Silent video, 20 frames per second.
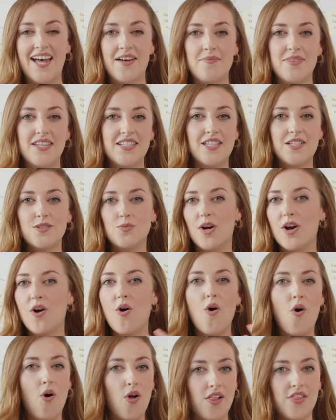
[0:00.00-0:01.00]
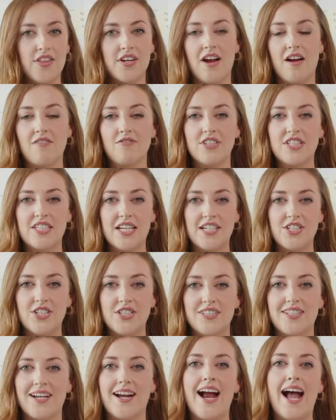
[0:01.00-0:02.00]
This is where all the
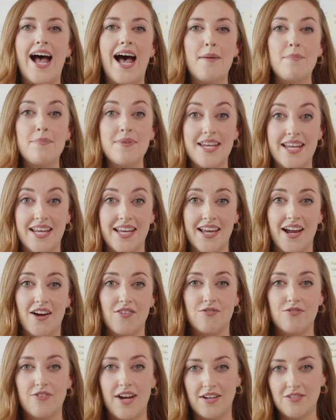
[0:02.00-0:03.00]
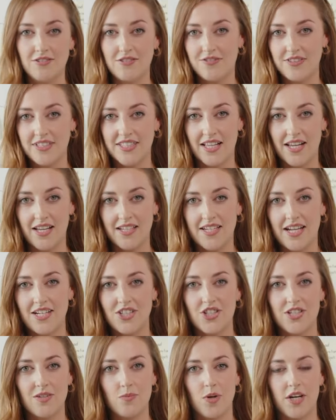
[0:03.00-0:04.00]
conversations are happening around
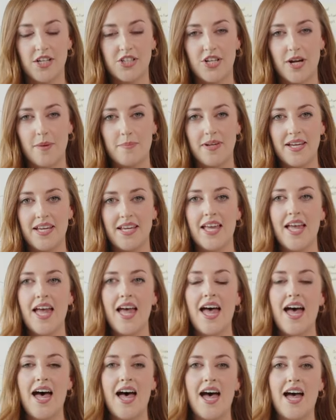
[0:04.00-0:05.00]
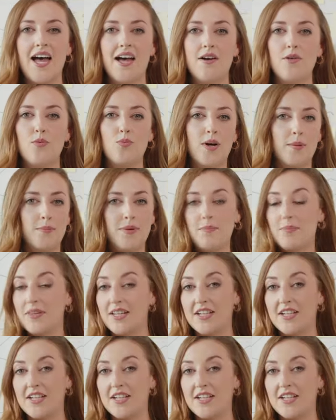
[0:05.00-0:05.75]
facilitation and workshopping, where people